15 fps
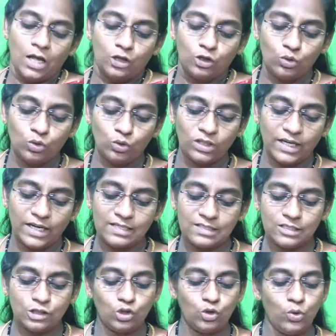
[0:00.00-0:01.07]
to test
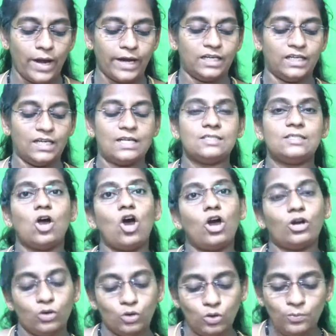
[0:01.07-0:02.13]
new ideas or
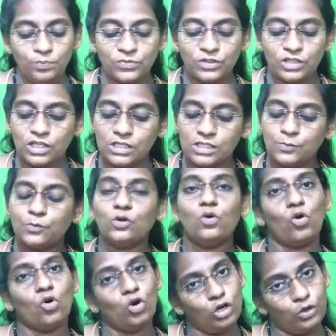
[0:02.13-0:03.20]
to disprove
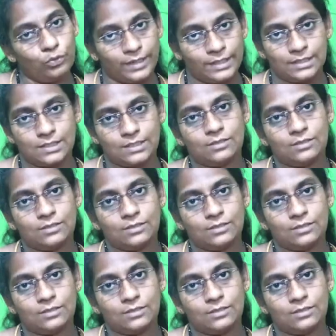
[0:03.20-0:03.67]
old ones.